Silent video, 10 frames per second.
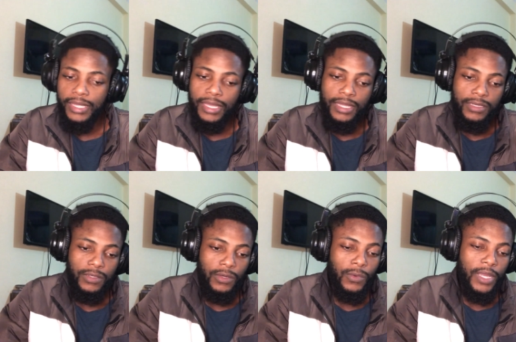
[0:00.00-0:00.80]
right
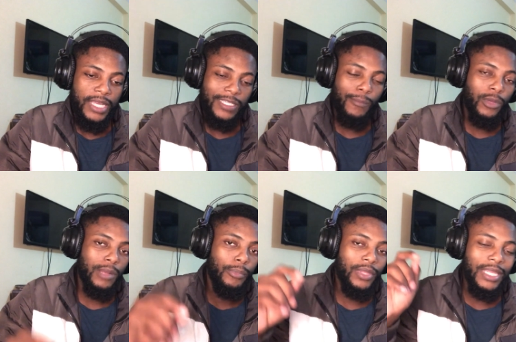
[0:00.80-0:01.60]
look guys i'm
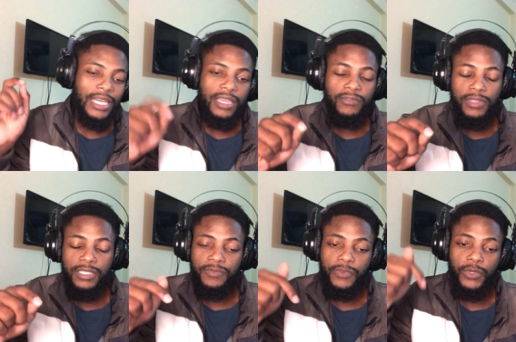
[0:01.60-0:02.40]
gonna put the link for
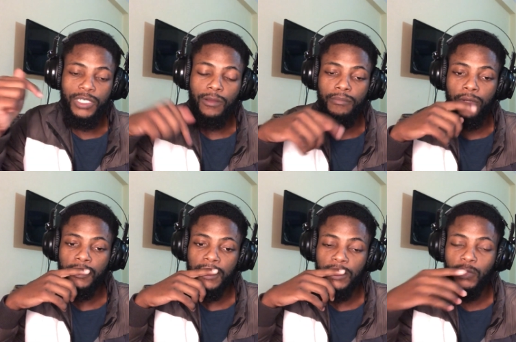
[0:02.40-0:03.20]
this video down below
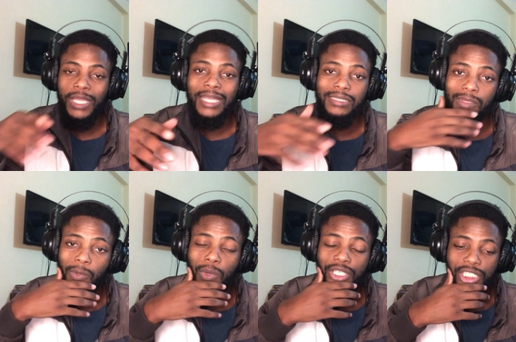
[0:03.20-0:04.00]
so that you guys can
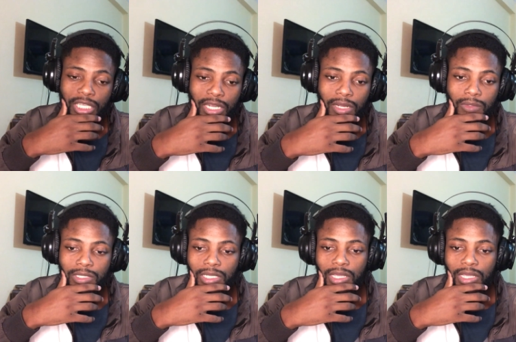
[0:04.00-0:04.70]
go and check it out